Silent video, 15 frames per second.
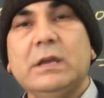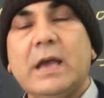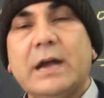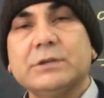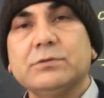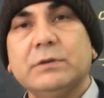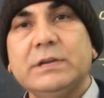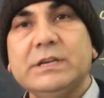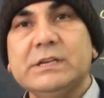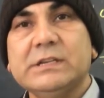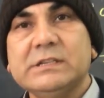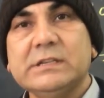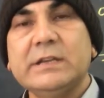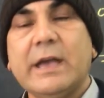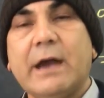actually
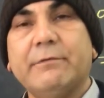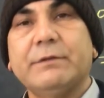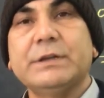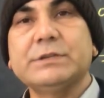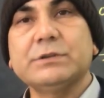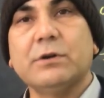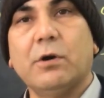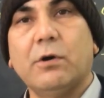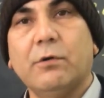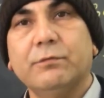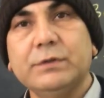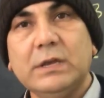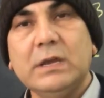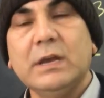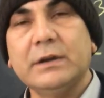is the average of
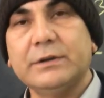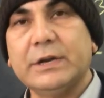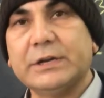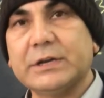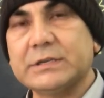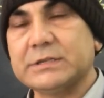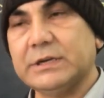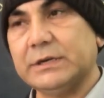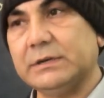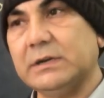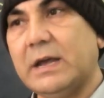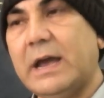the data set,